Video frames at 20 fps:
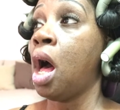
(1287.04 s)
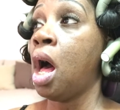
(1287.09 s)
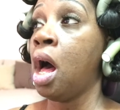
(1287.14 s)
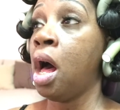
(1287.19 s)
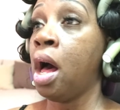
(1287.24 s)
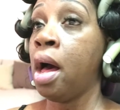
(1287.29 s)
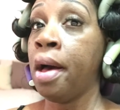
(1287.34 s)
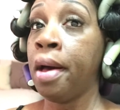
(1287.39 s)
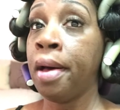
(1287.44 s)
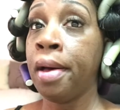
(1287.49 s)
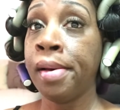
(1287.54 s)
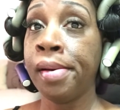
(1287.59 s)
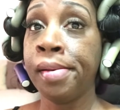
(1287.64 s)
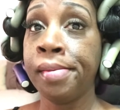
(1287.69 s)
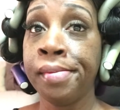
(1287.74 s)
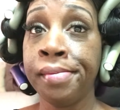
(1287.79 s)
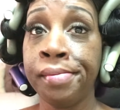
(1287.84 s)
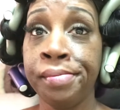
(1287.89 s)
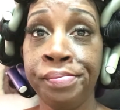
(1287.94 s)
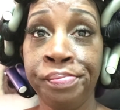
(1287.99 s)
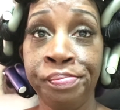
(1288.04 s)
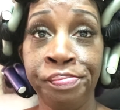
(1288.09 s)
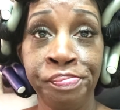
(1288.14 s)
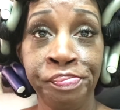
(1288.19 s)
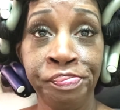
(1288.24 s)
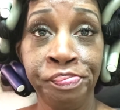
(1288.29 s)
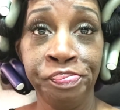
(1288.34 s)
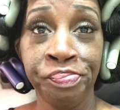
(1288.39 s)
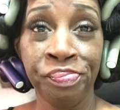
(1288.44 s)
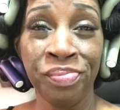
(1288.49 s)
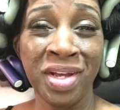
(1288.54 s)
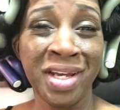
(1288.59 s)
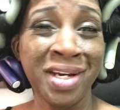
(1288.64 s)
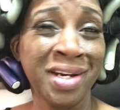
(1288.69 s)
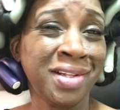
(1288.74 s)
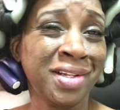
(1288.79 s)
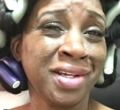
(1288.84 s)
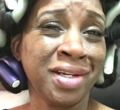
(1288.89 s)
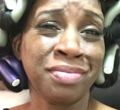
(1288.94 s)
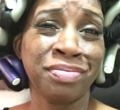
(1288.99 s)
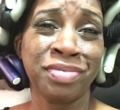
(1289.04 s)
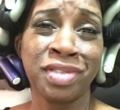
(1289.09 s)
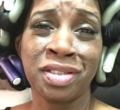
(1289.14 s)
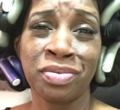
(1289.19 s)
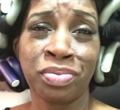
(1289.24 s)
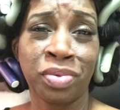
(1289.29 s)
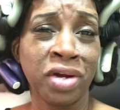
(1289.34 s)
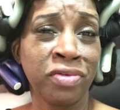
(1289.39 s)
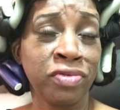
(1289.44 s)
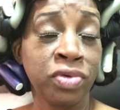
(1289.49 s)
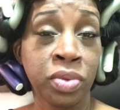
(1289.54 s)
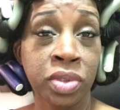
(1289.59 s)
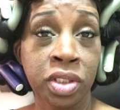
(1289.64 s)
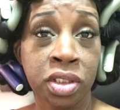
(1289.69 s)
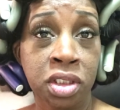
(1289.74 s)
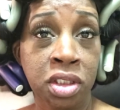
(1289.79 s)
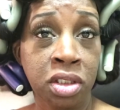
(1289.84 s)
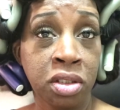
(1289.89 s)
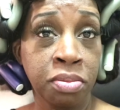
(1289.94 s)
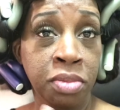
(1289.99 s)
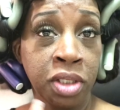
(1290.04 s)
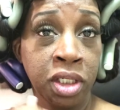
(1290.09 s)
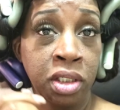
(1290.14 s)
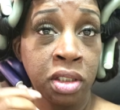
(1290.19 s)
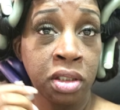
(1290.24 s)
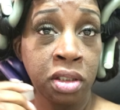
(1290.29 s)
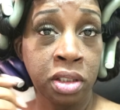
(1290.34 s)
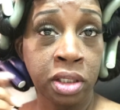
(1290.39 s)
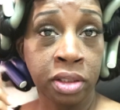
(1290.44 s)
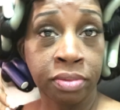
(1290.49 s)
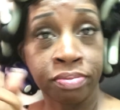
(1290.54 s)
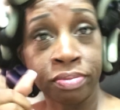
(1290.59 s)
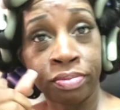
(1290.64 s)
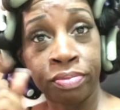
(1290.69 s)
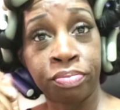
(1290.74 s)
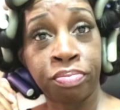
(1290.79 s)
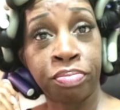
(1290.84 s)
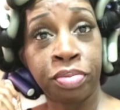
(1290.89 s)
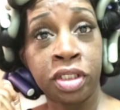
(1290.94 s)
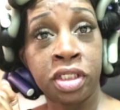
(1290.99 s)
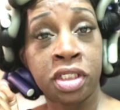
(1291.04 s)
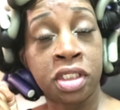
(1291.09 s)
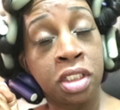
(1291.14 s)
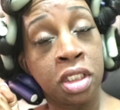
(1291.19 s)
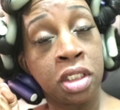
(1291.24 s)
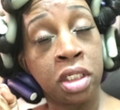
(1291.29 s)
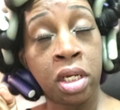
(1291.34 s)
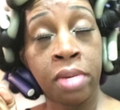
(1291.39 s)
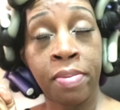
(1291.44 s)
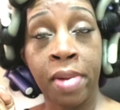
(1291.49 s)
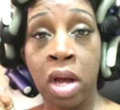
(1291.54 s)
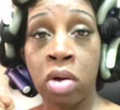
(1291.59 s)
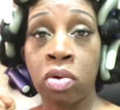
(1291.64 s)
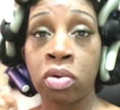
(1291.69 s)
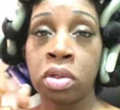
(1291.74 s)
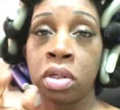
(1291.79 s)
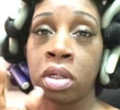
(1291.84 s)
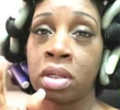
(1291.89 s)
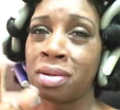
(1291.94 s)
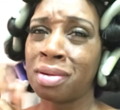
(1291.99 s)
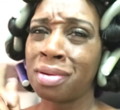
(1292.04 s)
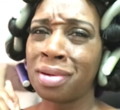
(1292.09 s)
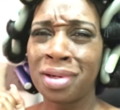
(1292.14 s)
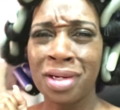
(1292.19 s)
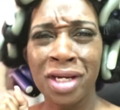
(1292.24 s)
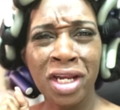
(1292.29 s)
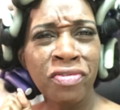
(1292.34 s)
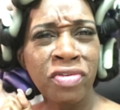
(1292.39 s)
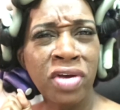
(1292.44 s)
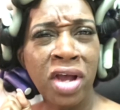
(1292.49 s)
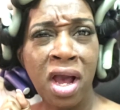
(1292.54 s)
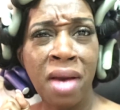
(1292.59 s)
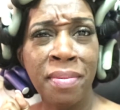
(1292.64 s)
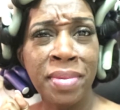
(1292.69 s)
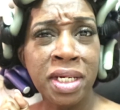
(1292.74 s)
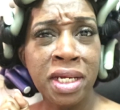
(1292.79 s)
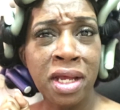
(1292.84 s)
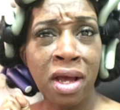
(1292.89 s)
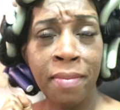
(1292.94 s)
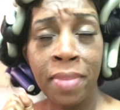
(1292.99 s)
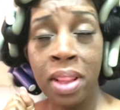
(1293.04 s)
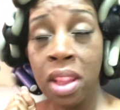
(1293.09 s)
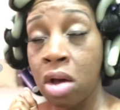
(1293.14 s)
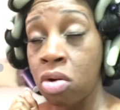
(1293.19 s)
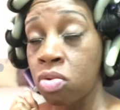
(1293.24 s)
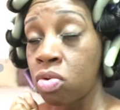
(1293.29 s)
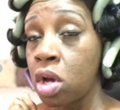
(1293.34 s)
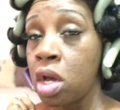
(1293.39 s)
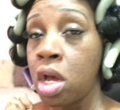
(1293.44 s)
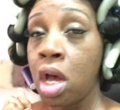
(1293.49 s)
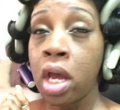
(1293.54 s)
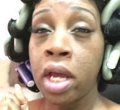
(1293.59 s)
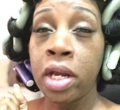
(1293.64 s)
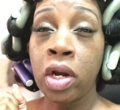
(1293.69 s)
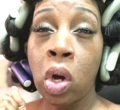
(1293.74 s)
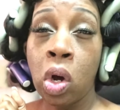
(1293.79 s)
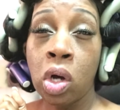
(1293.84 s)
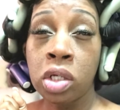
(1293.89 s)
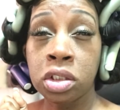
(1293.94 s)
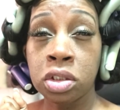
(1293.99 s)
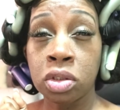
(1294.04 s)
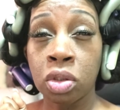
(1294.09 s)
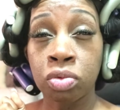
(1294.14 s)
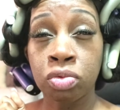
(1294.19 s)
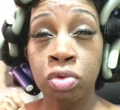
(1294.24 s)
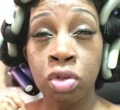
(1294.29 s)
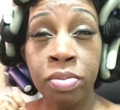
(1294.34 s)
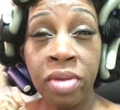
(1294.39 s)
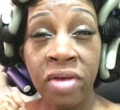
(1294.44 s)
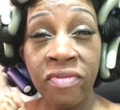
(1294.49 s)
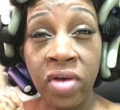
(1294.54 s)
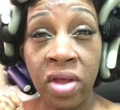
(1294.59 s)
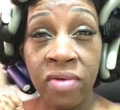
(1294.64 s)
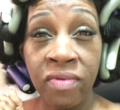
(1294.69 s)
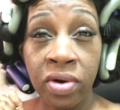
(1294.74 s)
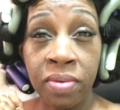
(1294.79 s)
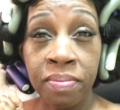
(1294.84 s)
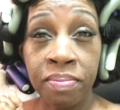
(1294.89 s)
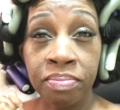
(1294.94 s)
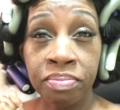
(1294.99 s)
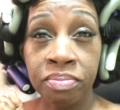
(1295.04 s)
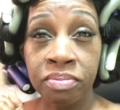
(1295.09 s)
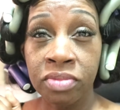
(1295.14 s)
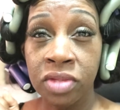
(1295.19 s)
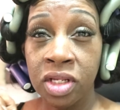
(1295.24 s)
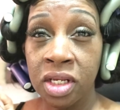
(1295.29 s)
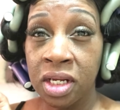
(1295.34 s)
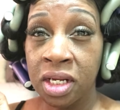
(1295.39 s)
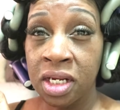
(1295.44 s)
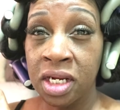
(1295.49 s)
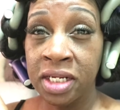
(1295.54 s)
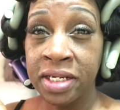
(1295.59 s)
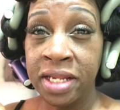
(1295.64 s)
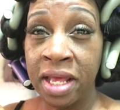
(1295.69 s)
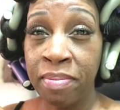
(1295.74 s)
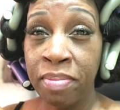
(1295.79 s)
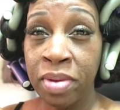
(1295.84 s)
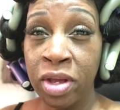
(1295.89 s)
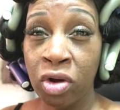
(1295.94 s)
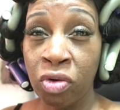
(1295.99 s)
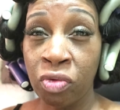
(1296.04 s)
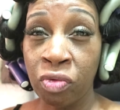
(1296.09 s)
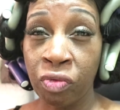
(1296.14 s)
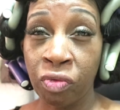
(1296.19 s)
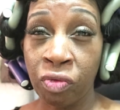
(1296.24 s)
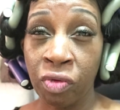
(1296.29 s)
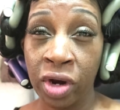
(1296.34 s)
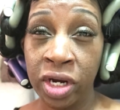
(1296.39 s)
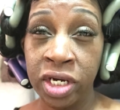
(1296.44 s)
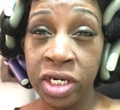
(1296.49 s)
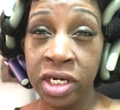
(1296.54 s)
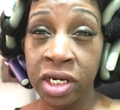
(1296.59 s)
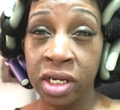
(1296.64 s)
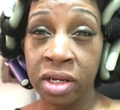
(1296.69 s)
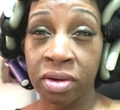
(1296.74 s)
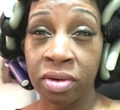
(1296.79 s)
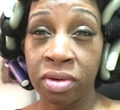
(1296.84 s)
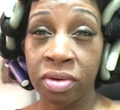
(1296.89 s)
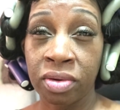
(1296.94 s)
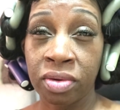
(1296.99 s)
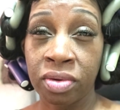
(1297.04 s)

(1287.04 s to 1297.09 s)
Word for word: um anything just whatever you want to see me be silly about leave a comment down below and also do me a favor click that bell right there